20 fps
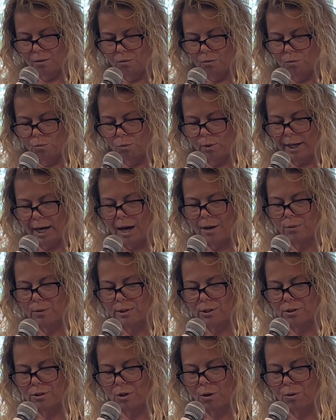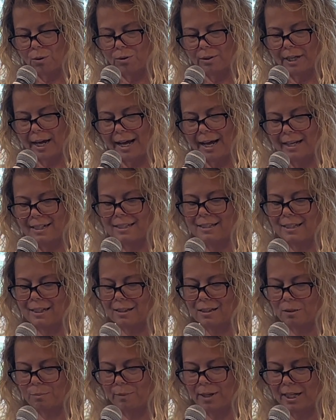When I was told I had
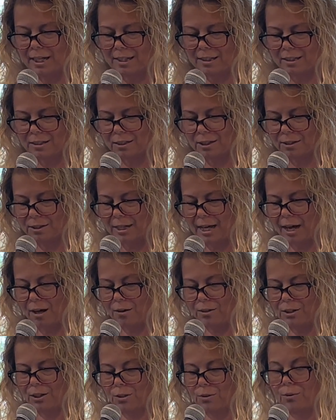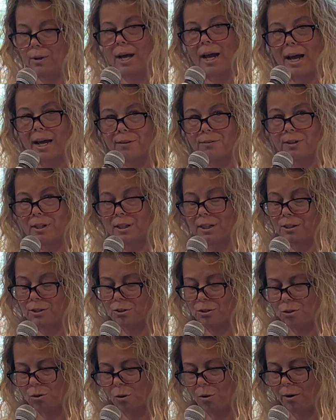6 minutes to tell you Anthony's
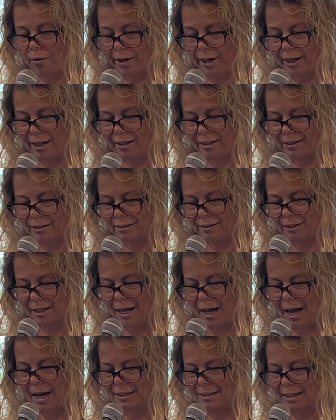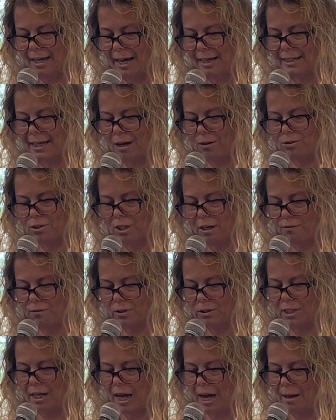story, I sat down
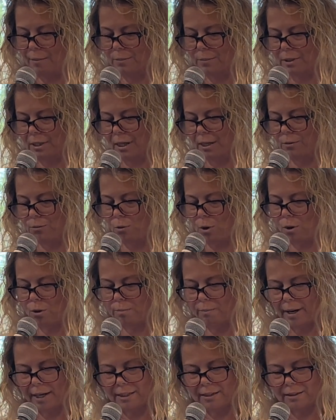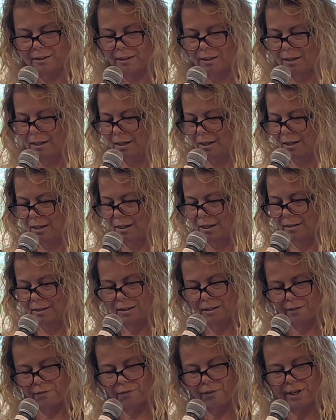several times and wrote out
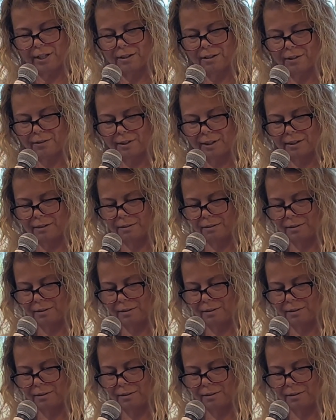different